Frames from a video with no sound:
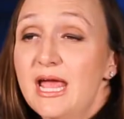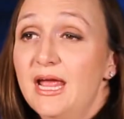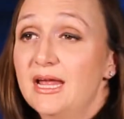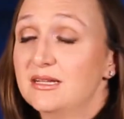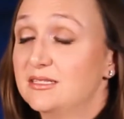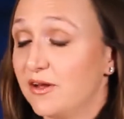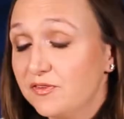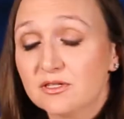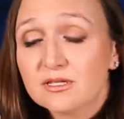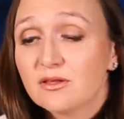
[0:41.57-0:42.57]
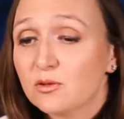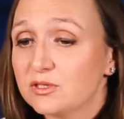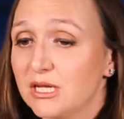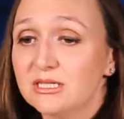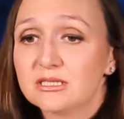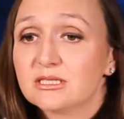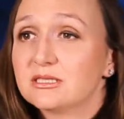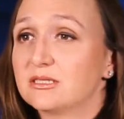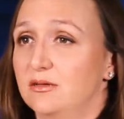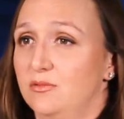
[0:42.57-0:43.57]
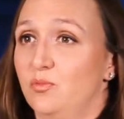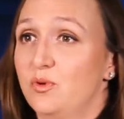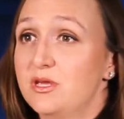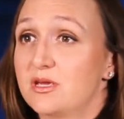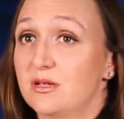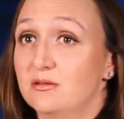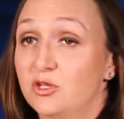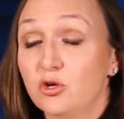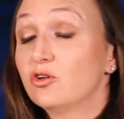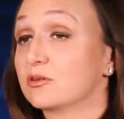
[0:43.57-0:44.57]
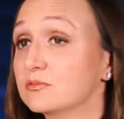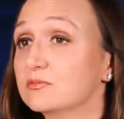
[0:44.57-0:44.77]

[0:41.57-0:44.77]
And definitely in those cases, we can cure.